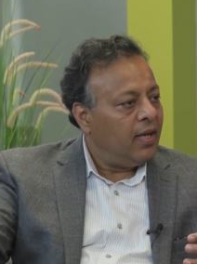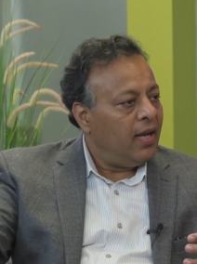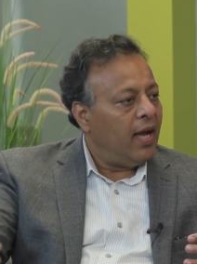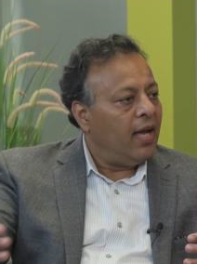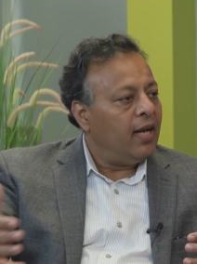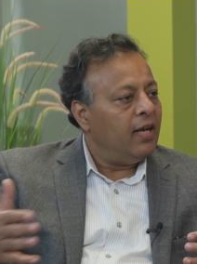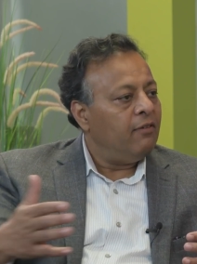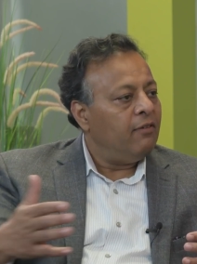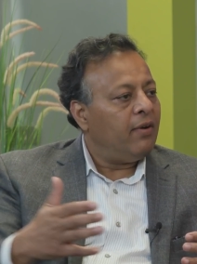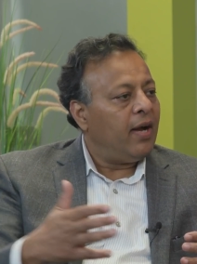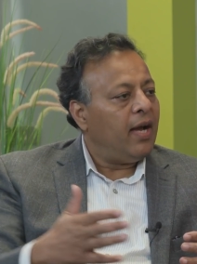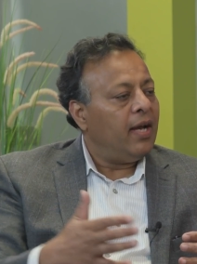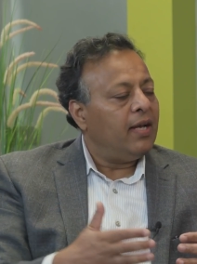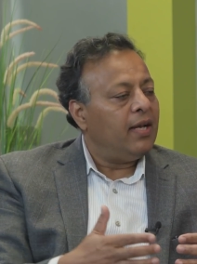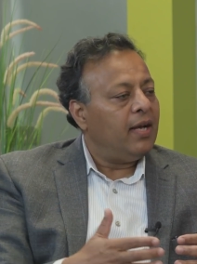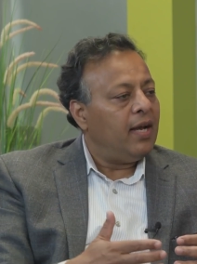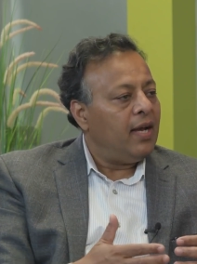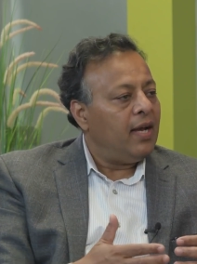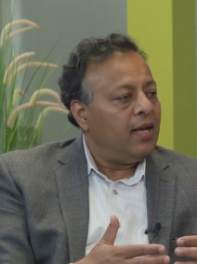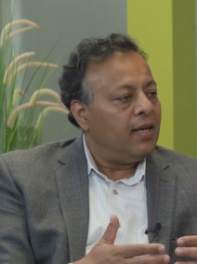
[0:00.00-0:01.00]
And if I
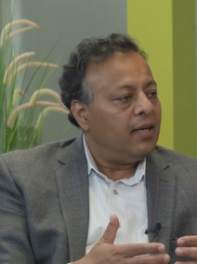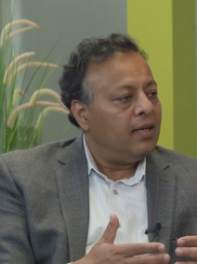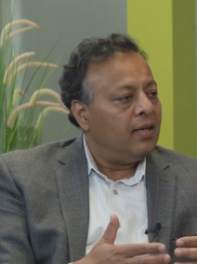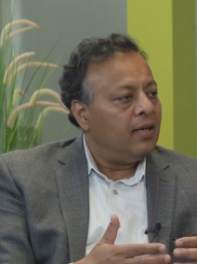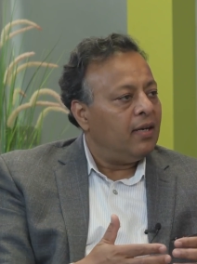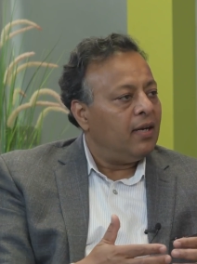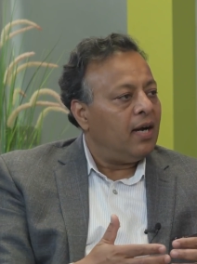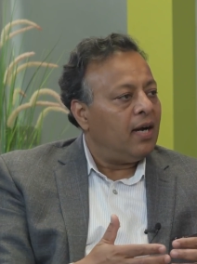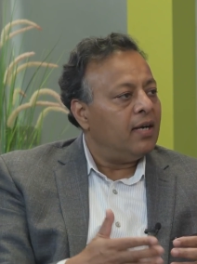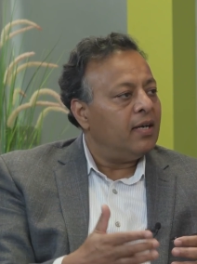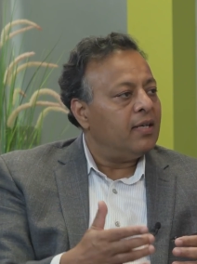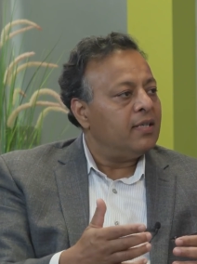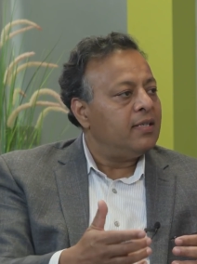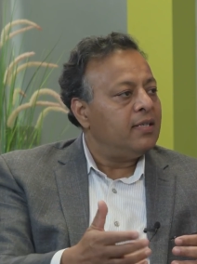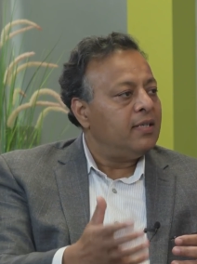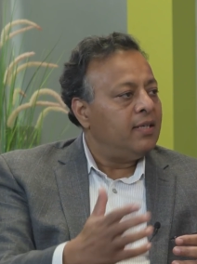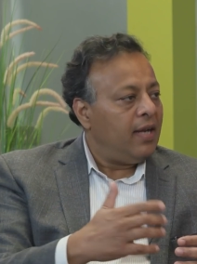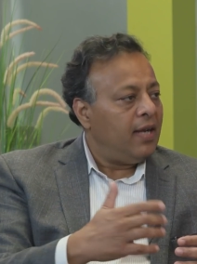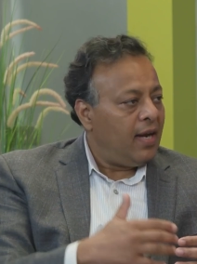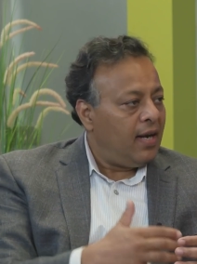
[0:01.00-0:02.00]
can
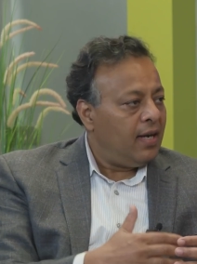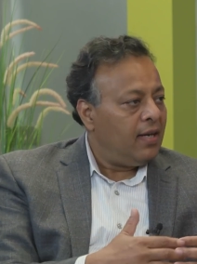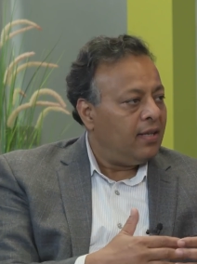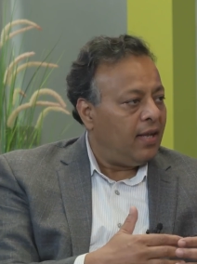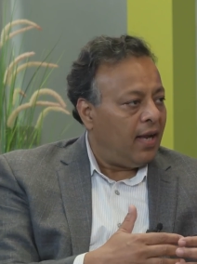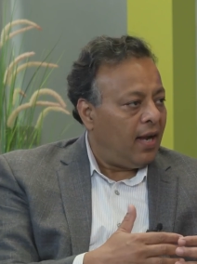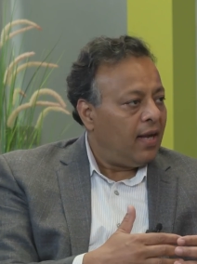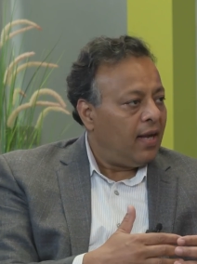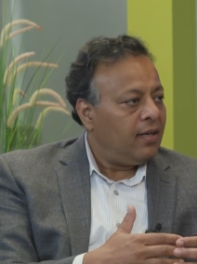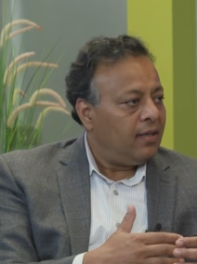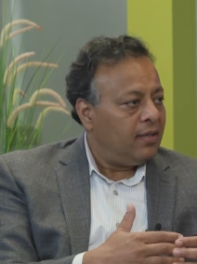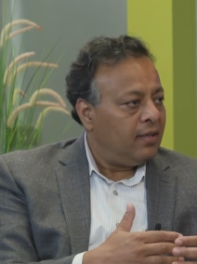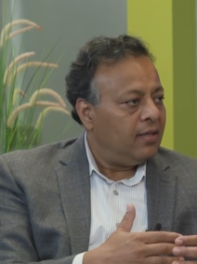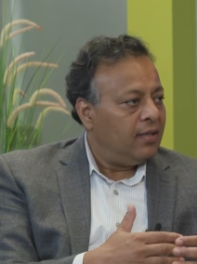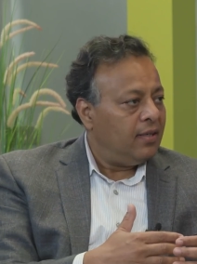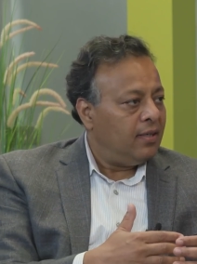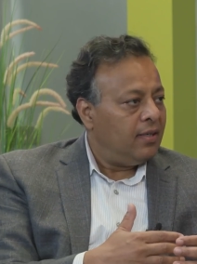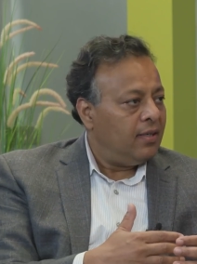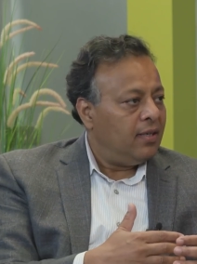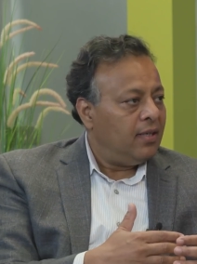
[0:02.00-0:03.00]
understand that,
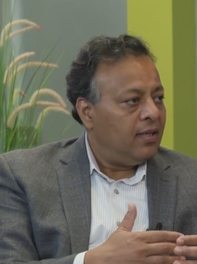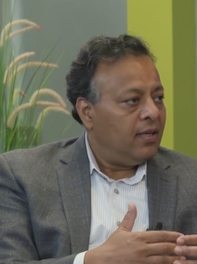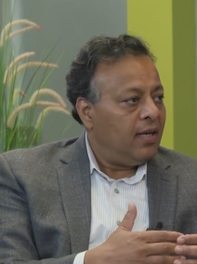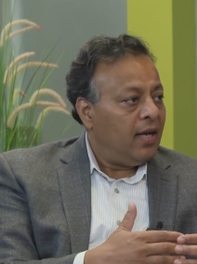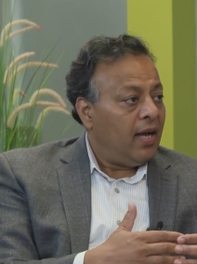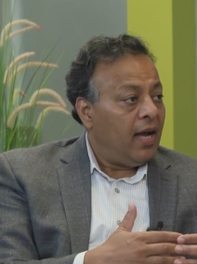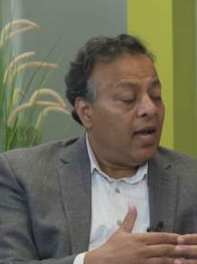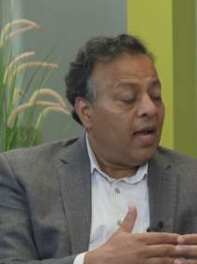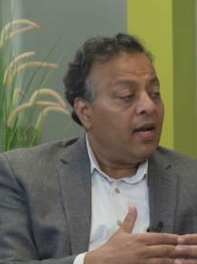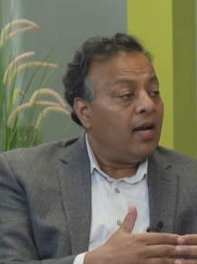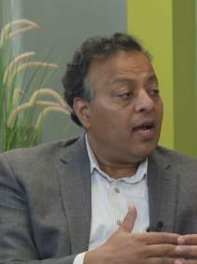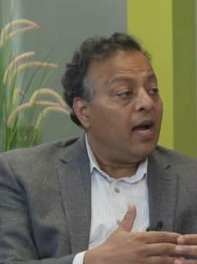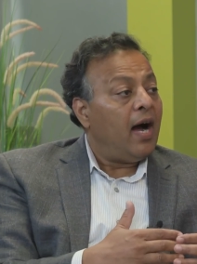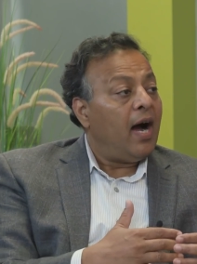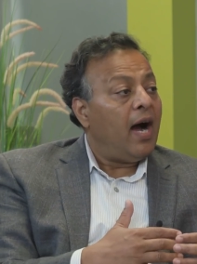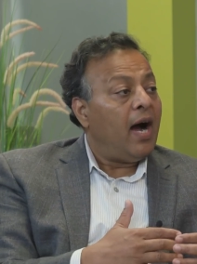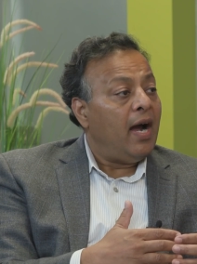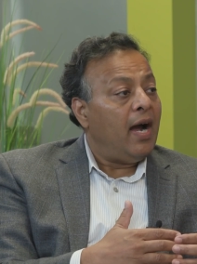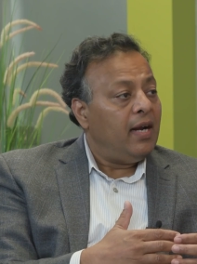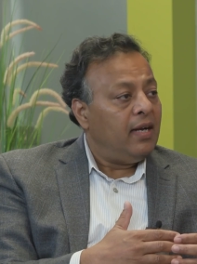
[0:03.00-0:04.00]
and
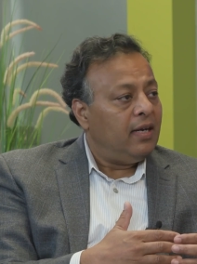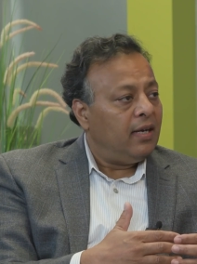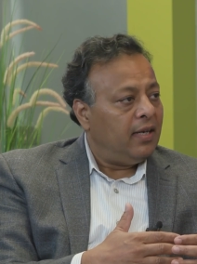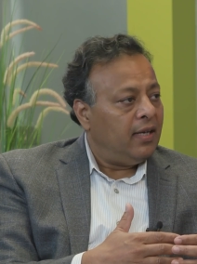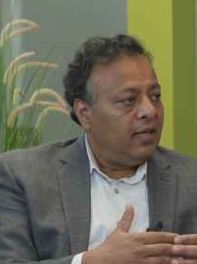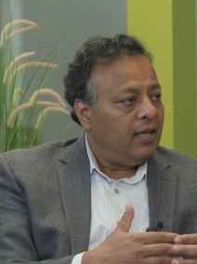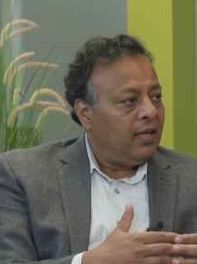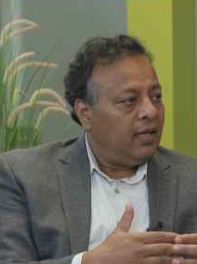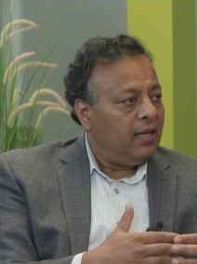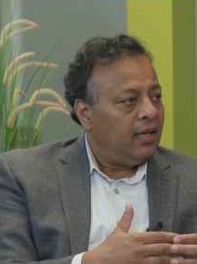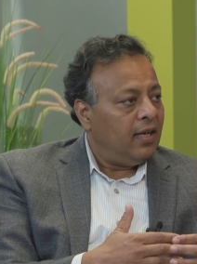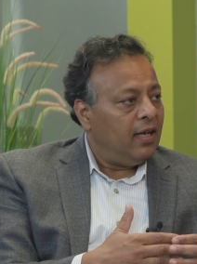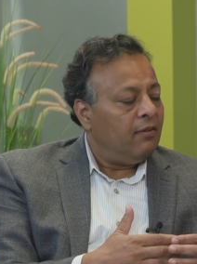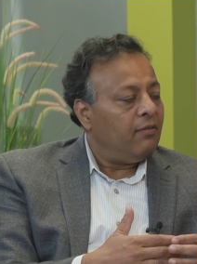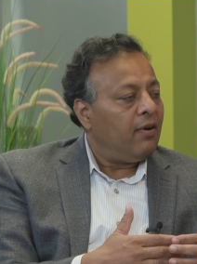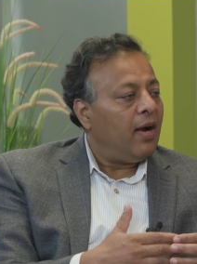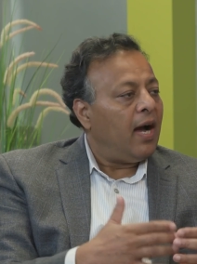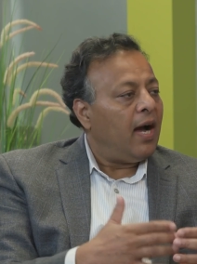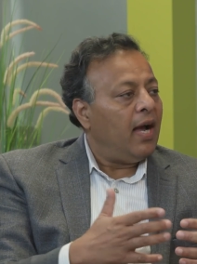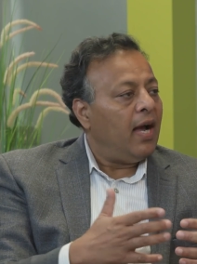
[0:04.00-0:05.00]
ideally, if